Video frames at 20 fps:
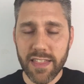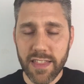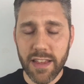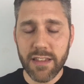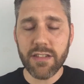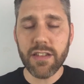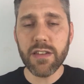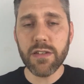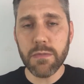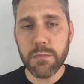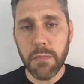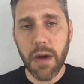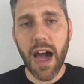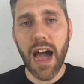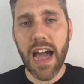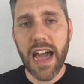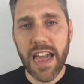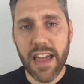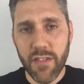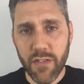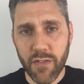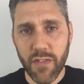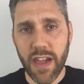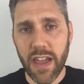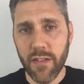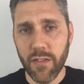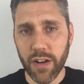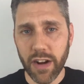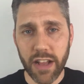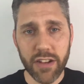This is my
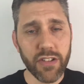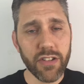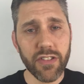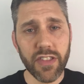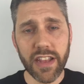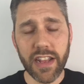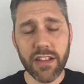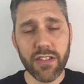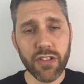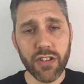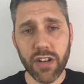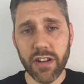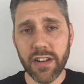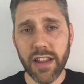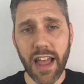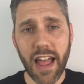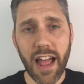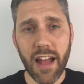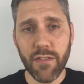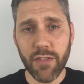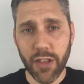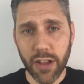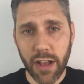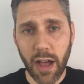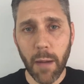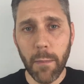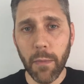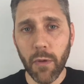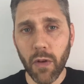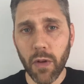favorite. I just think it's good to have the
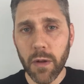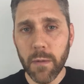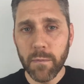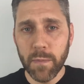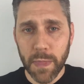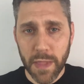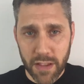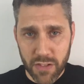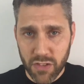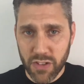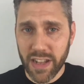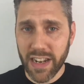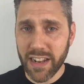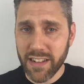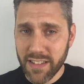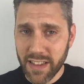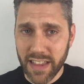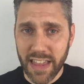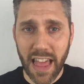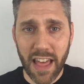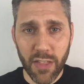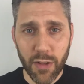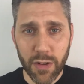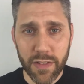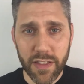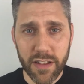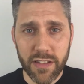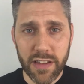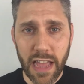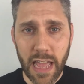couple sitting together
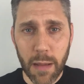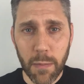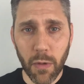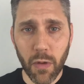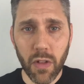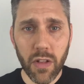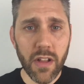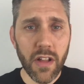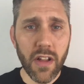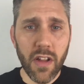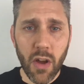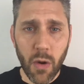at the table.